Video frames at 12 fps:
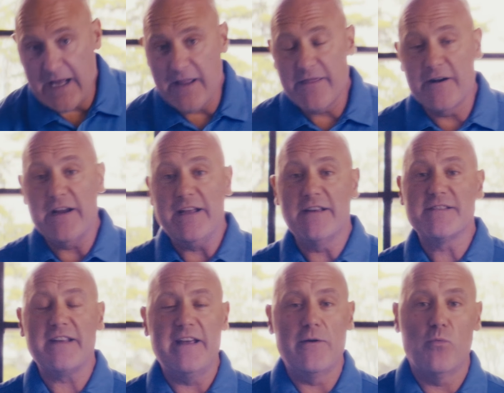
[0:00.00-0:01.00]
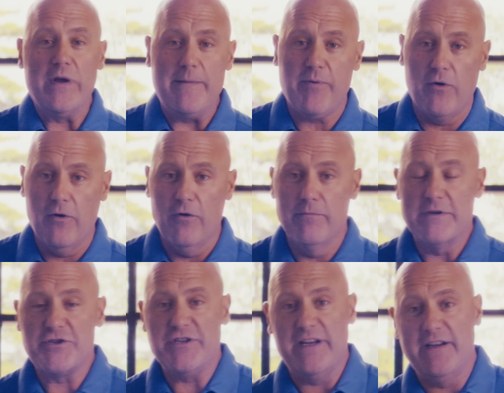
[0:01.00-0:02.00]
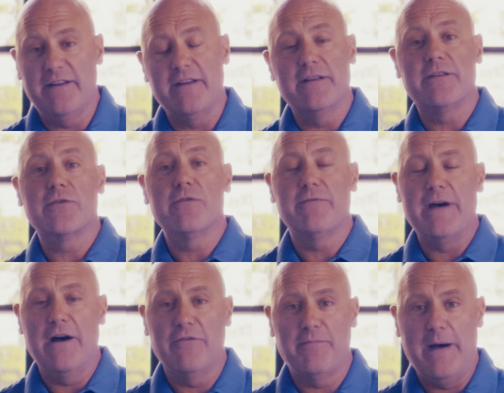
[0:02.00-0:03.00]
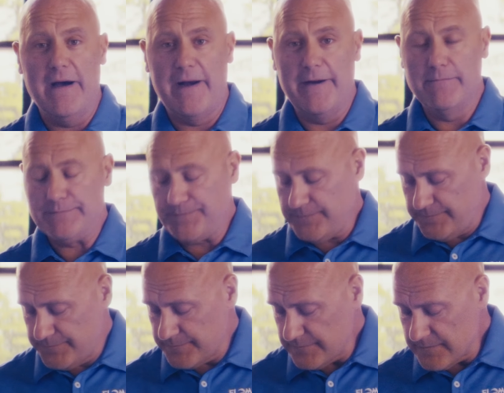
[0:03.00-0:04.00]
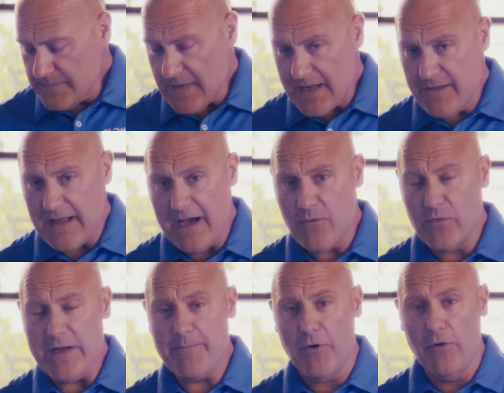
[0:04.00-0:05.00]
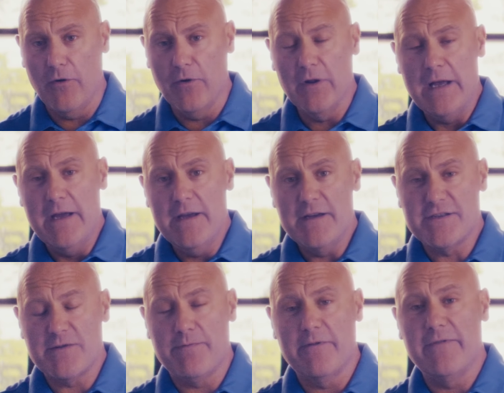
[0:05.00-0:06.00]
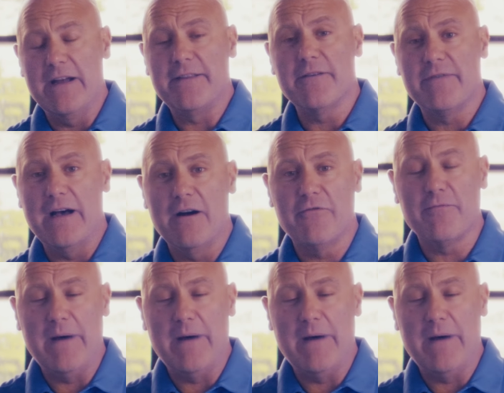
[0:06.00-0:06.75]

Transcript: there is a weep hole machined into the valve body. That weep hole is to prevent the valve from